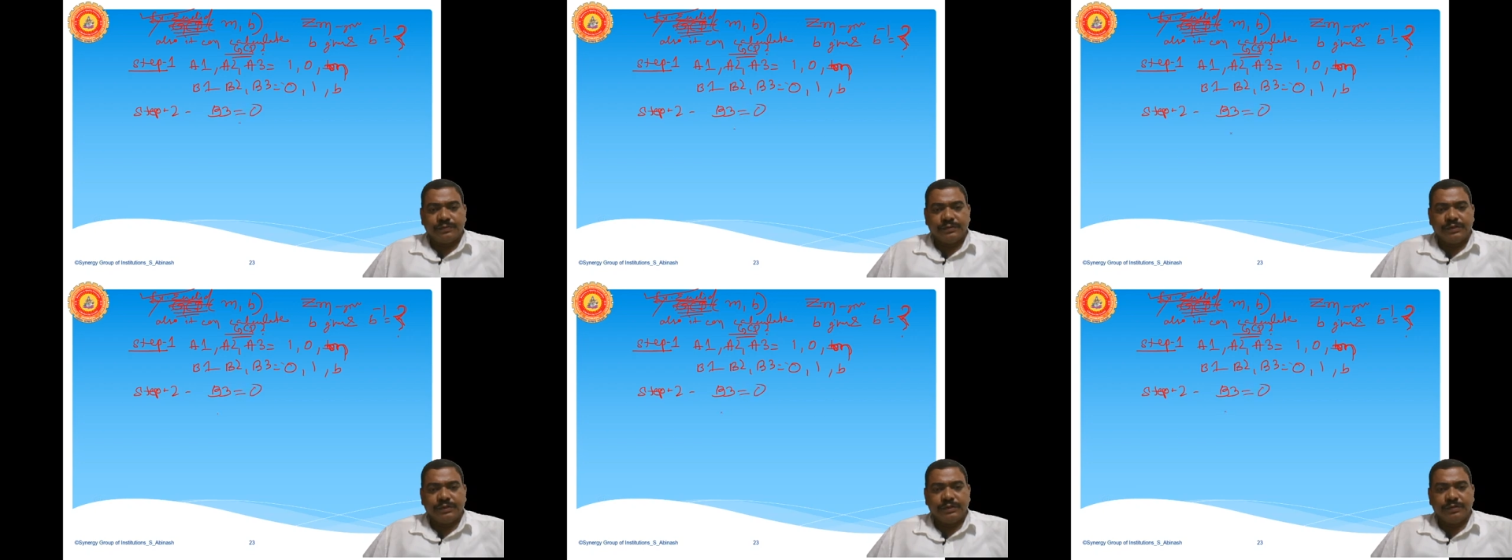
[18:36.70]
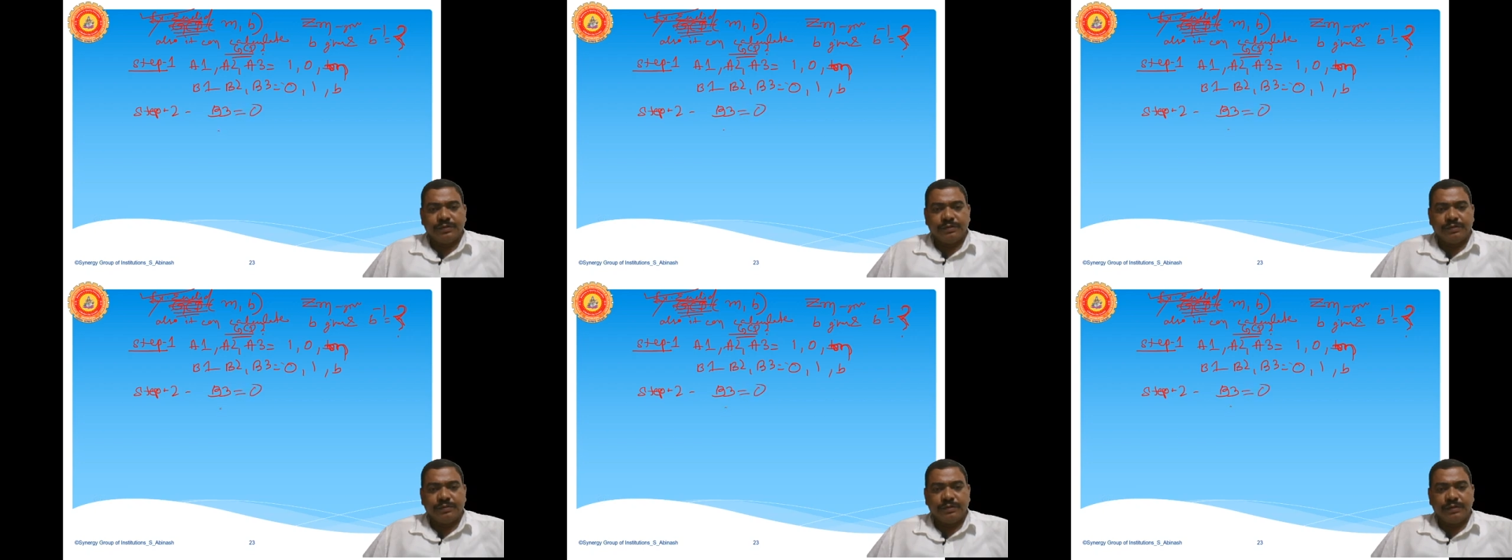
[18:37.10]

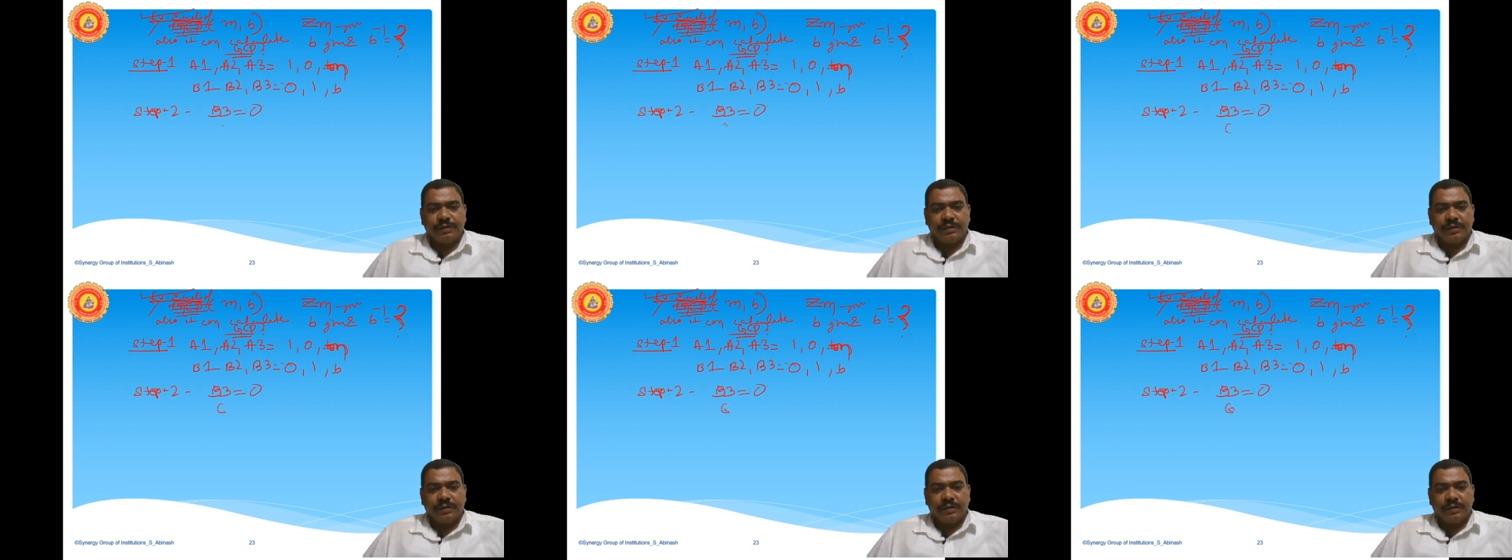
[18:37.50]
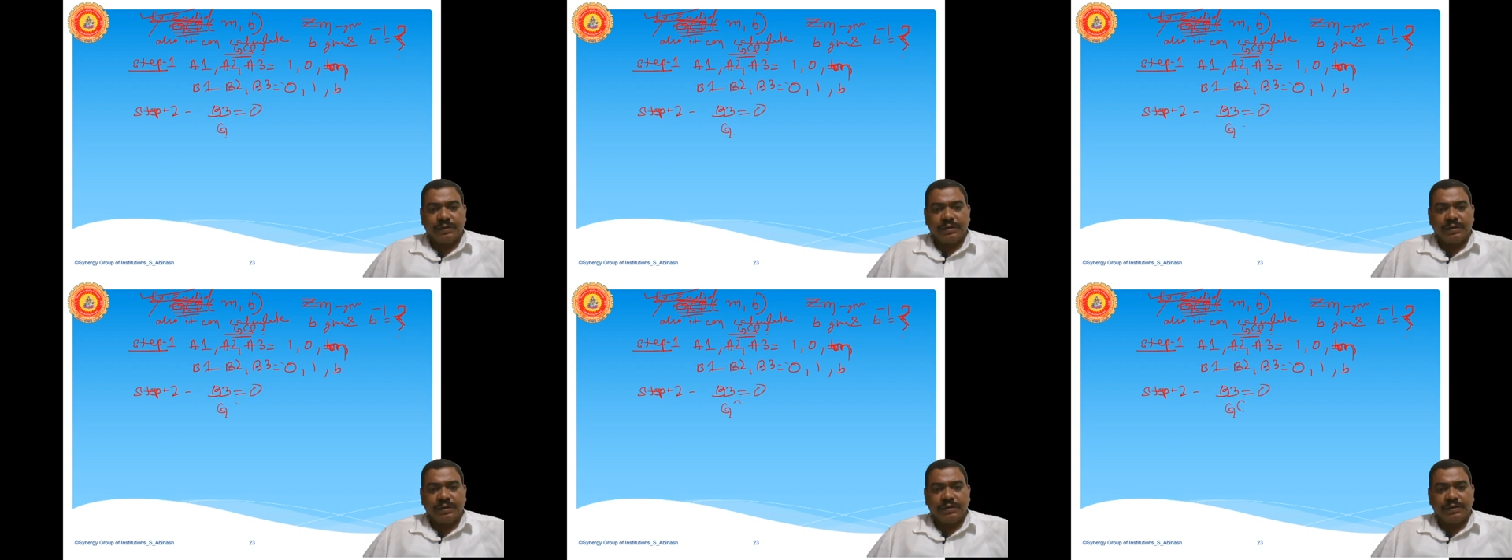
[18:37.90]
0,
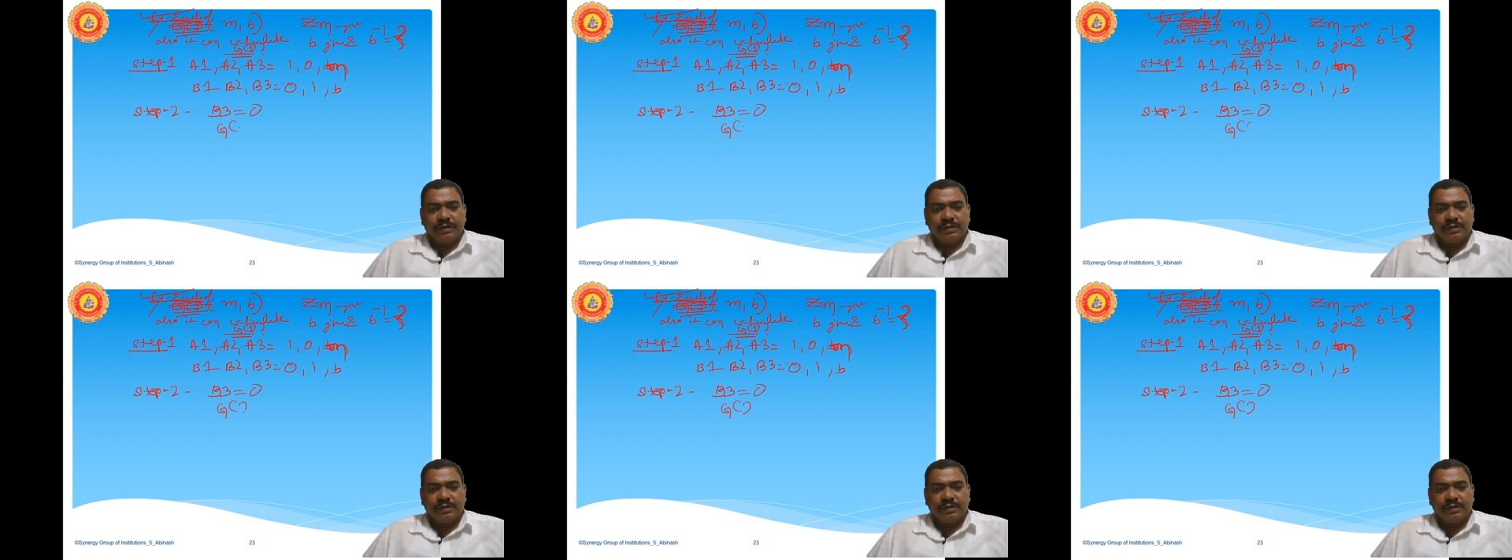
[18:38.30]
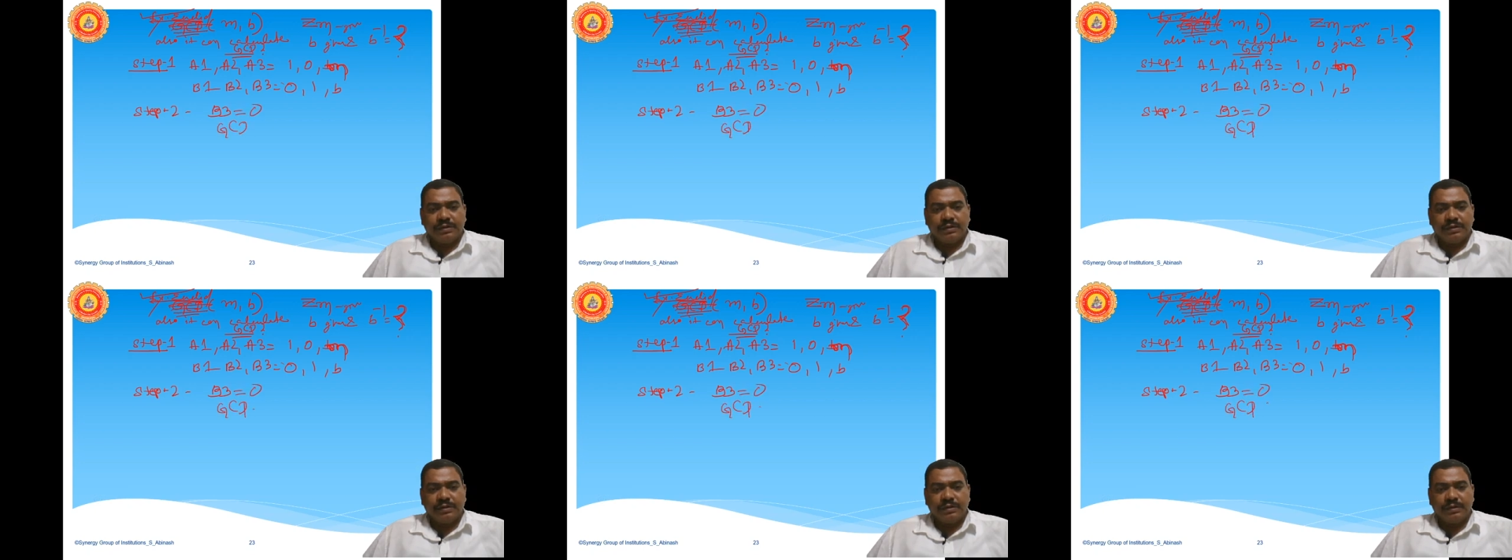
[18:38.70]
then
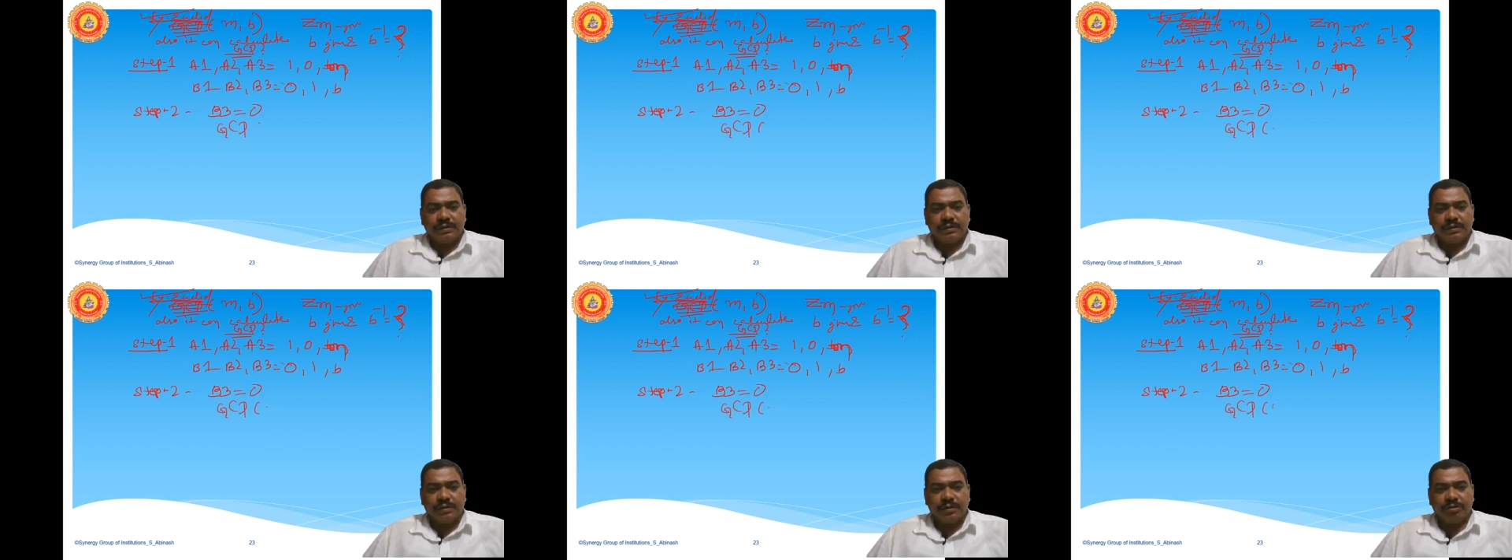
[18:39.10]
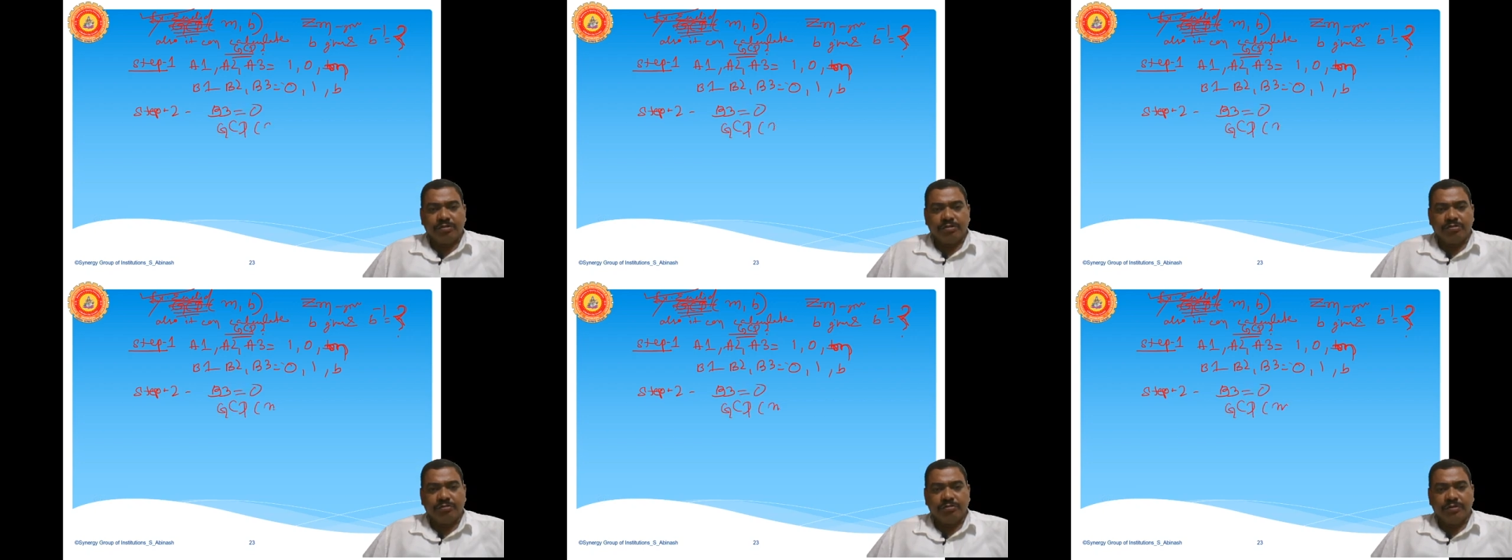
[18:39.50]
GCD of
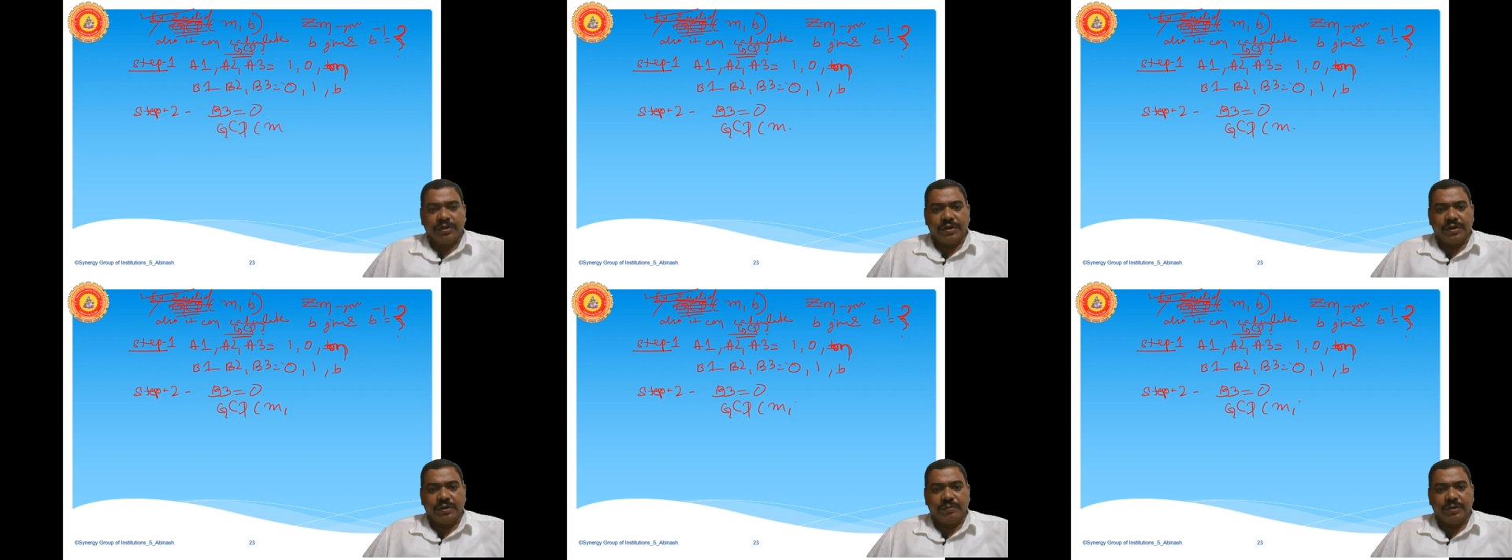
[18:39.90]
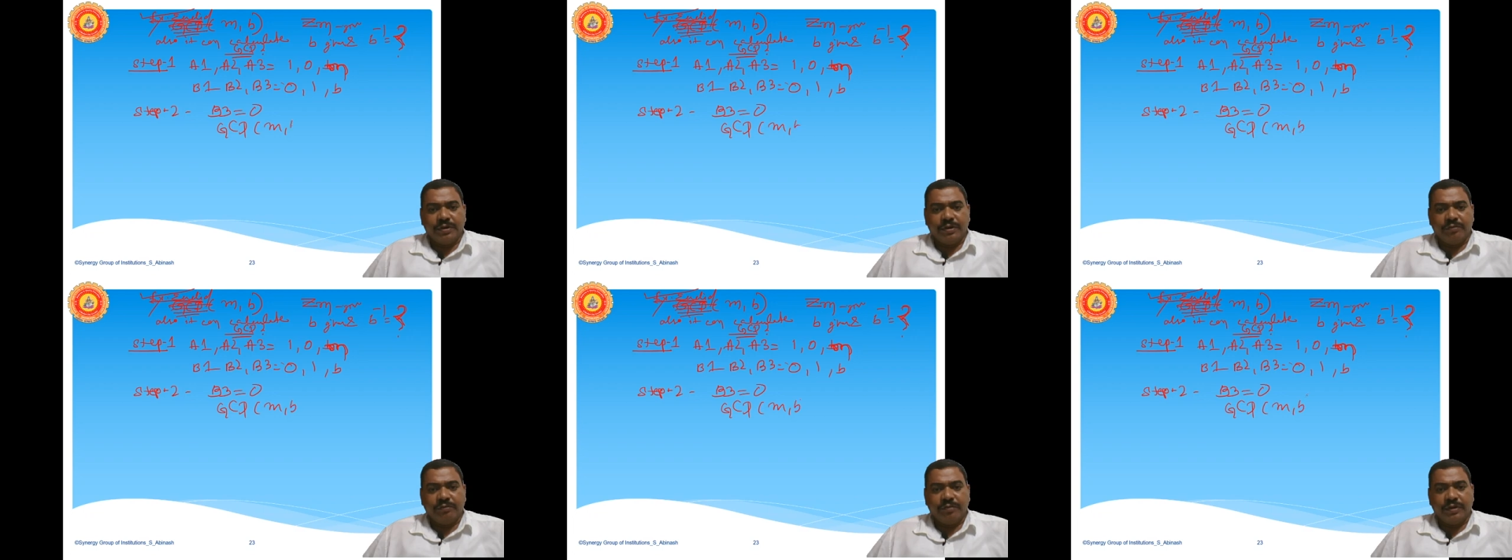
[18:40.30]
M
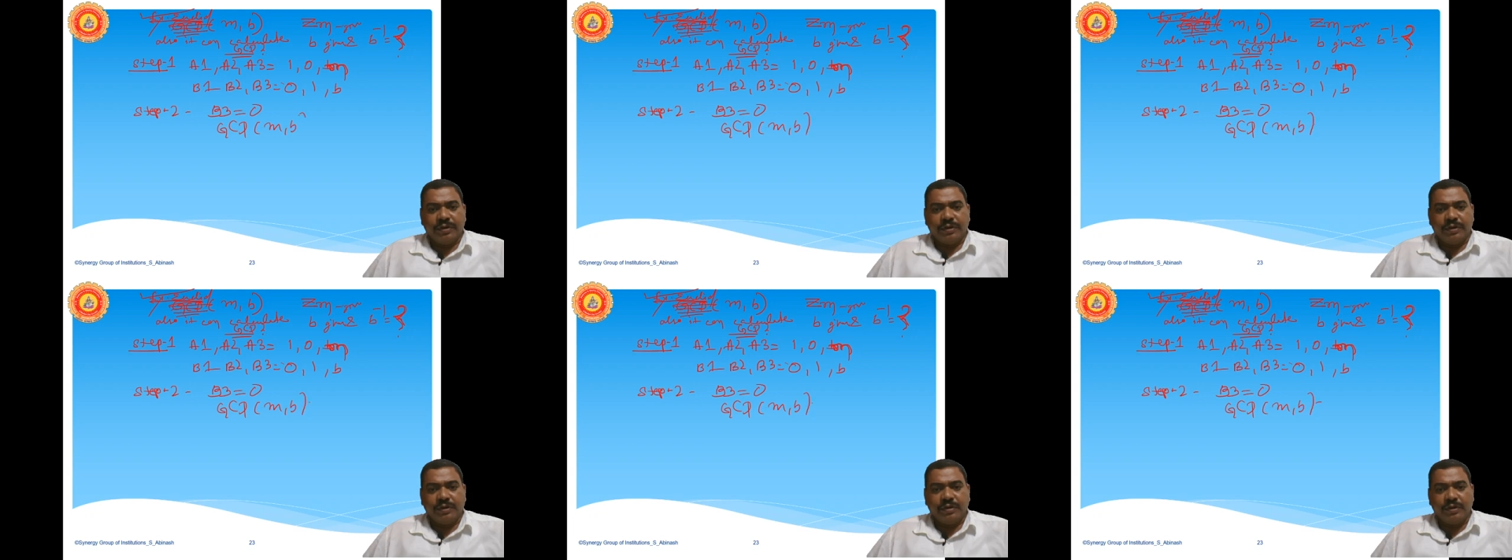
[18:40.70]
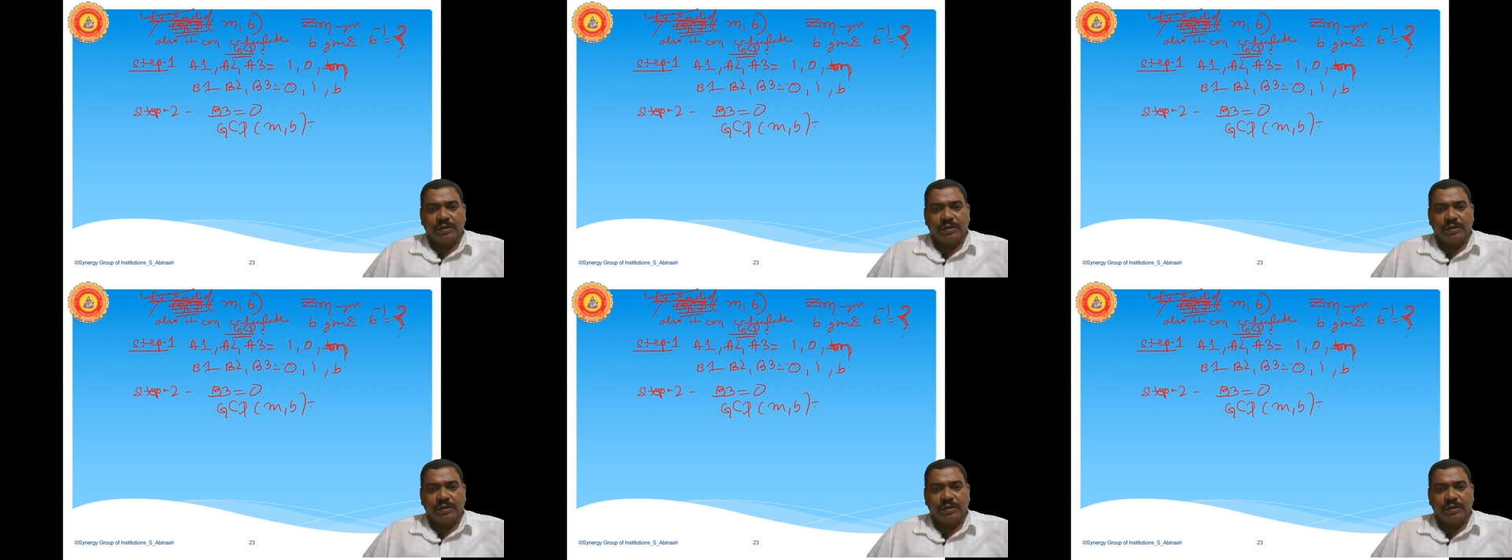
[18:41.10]
and V